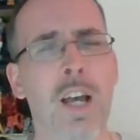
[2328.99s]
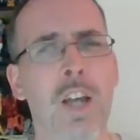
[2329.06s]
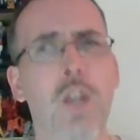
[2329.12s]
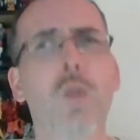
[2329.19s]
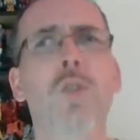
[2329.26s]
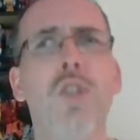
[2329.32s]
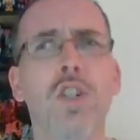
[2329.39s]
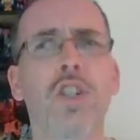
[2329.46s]

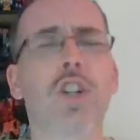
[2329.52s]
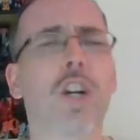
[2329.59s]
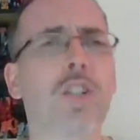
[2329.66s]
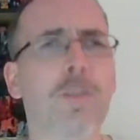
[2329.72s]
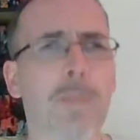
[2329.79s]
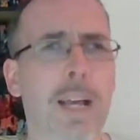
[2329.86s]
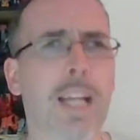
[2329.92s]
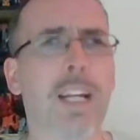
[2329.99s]
You should
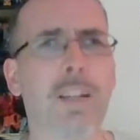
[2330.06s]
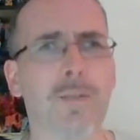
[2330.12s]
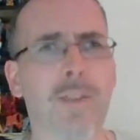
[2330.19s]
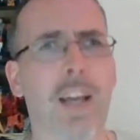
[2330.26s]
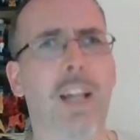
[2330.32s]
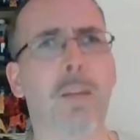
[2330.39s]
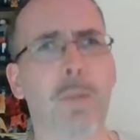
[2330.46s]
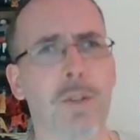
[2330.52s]
just make it
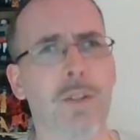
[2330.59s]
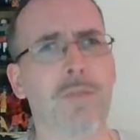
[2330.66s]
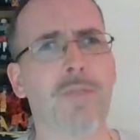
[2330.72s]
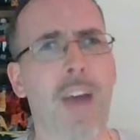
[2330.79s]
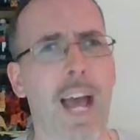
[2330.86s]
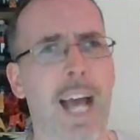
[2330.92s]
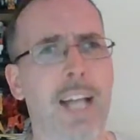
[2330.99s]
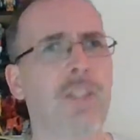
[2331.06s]
available to
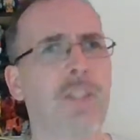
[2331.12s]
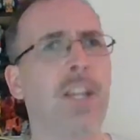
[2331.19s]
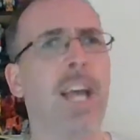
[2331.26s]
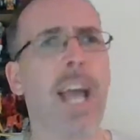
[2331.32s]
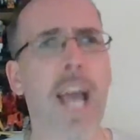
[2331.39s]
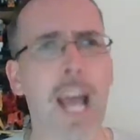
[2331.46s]
fans